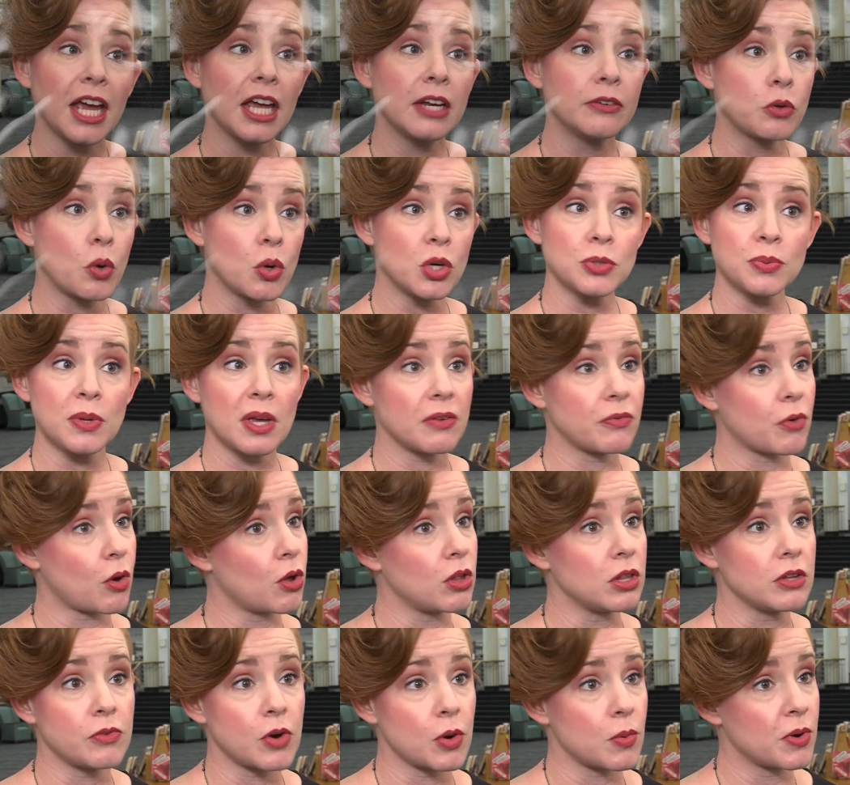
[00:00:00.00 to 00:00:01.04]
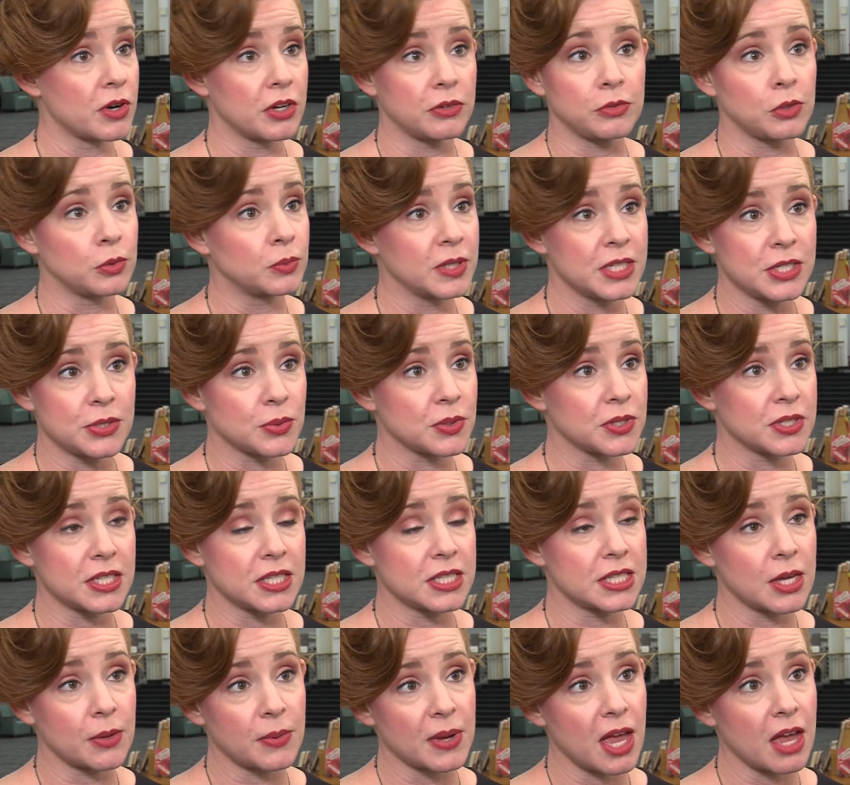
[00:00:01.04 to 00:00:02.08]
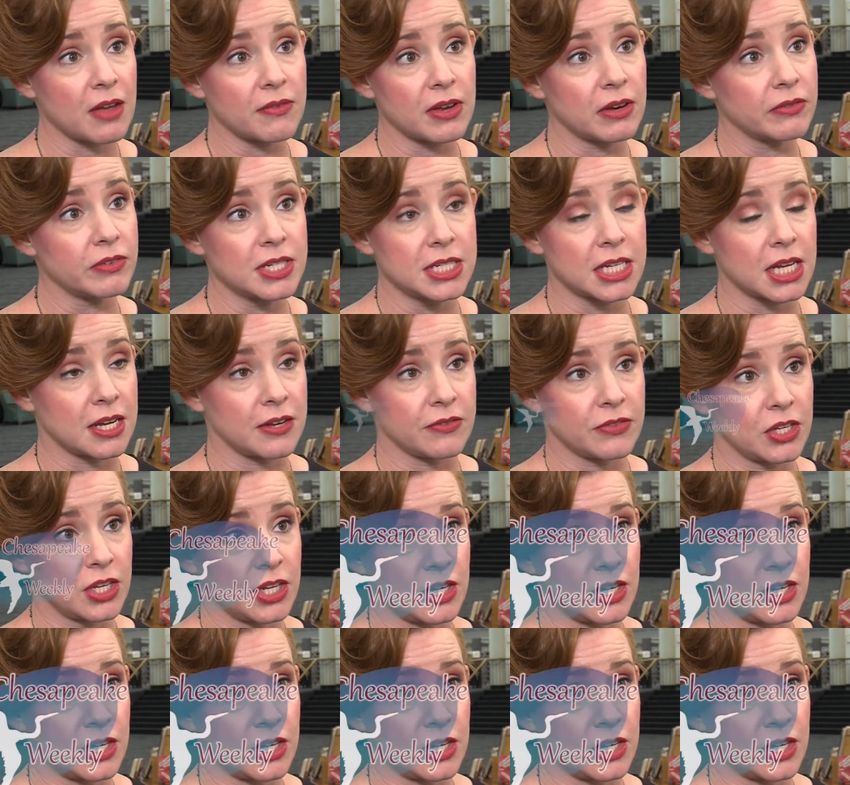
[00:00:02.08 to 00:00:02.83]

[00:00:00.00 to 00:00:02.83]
And of course, we have all of our wonderful resources that we have every day of the